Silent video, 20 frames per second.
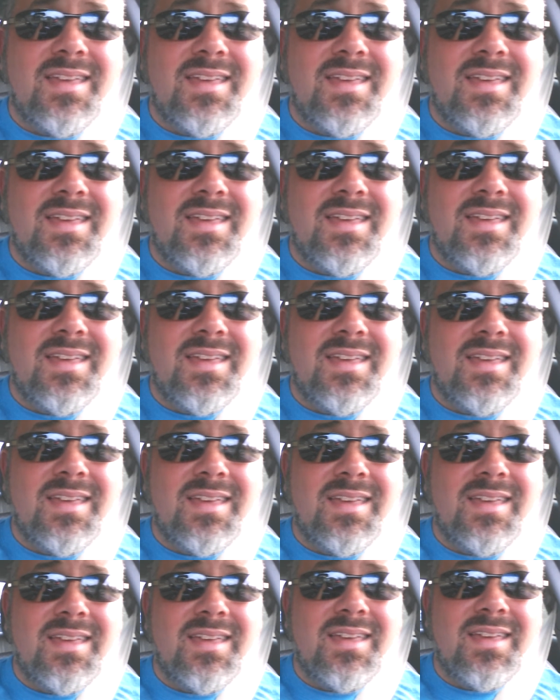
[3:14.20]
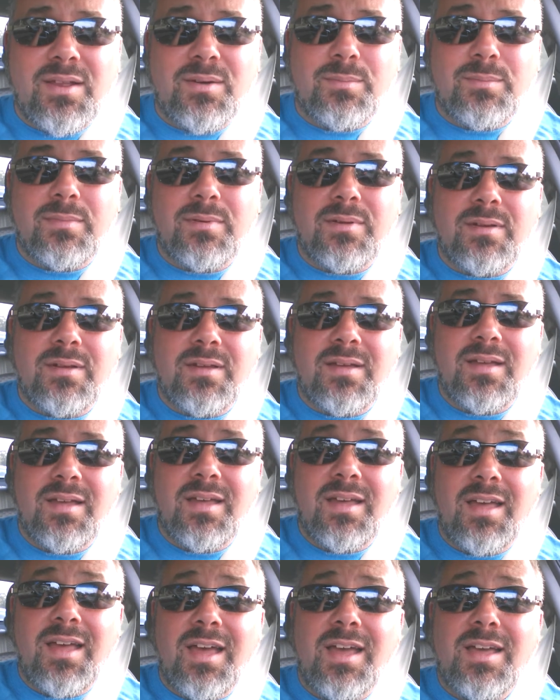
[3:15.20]
If you can't beat them,
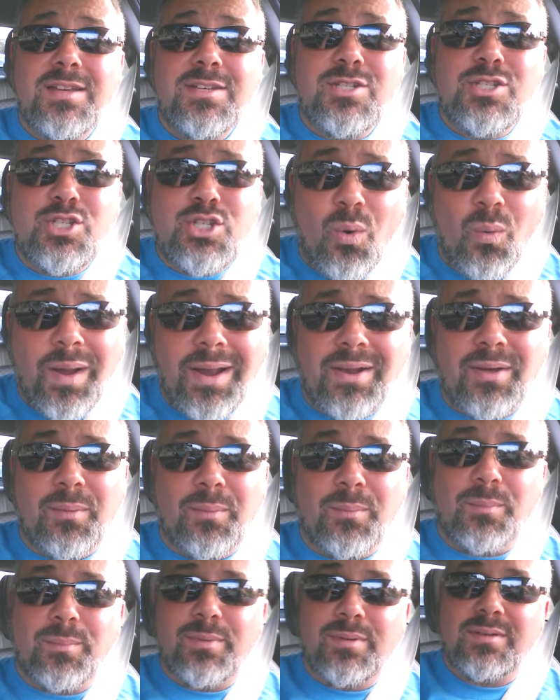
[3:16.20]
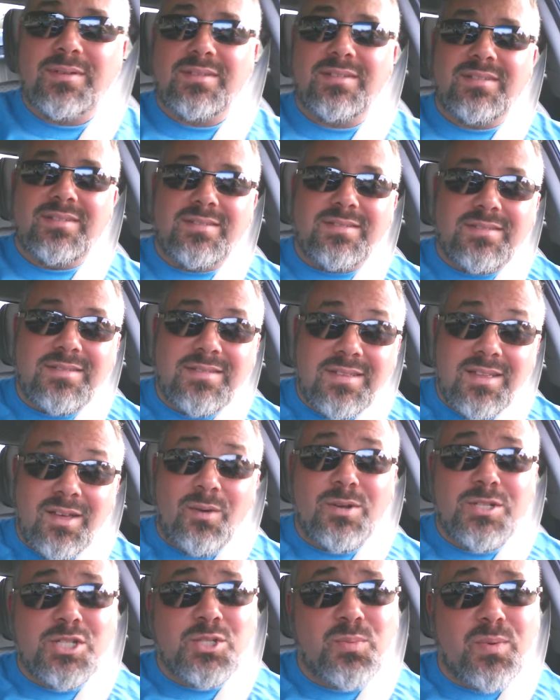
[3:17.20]
join them.
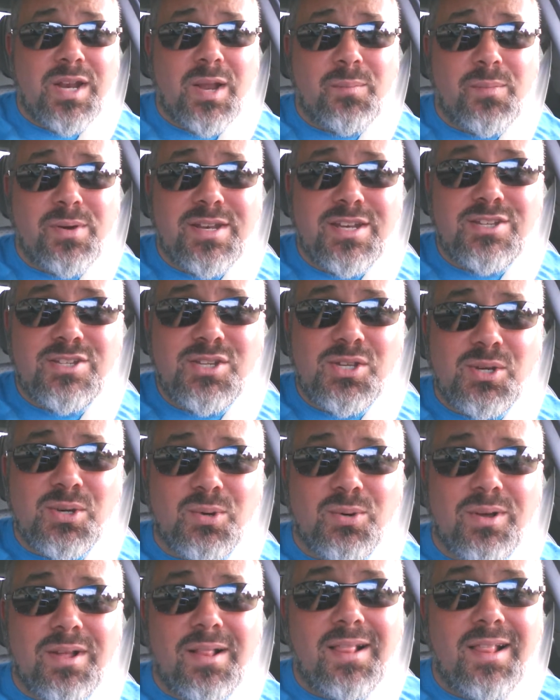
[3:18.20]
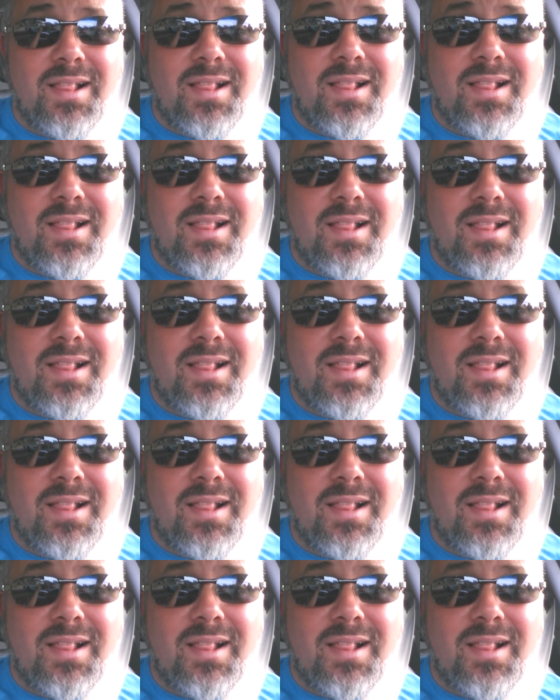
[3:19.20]
Which is what I'm going to do. I'm in the